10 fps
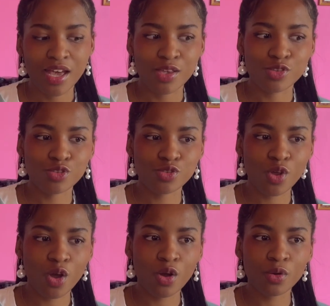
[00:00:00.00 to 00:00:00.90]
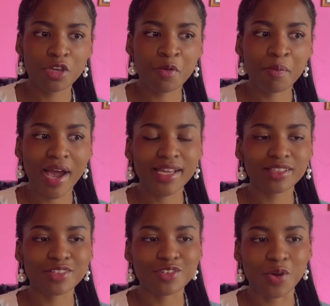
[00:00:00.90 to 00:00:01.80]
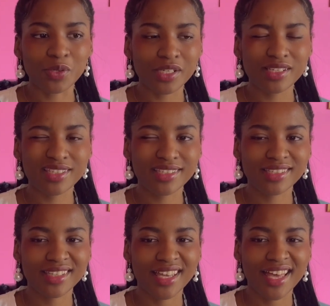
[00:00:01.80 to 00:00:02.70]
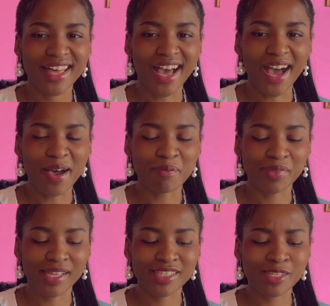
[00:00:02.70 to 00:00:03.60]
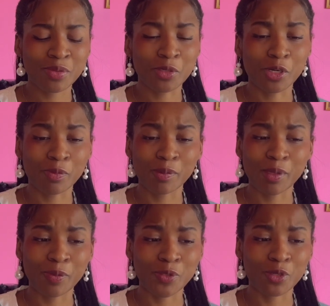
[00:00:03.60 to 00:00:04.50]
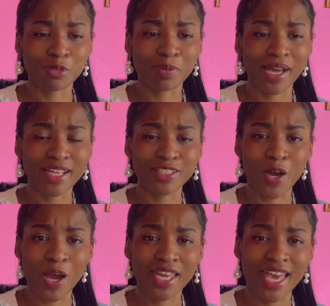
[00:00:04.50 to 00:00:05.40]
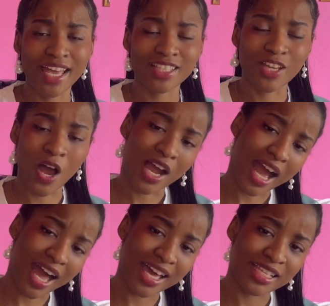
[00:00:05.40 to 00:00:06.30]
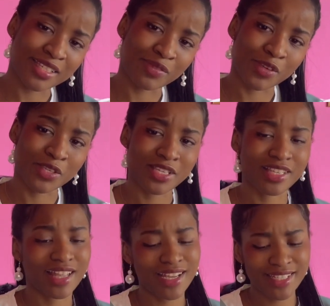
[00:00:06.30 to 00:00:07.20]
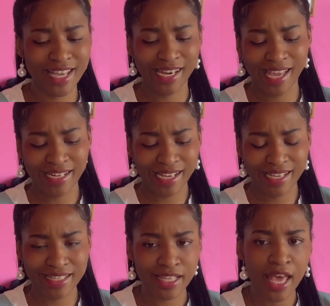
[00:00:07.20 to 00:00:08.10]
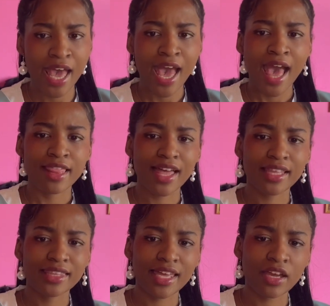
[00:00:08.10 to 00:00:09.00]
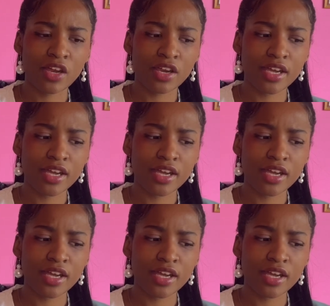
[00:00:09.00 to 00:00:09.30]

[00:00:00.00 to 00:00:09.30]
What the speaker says: So you might notice that since we're grouping people sort of by dark hair, dark eyes versus light hair, light eyes, that there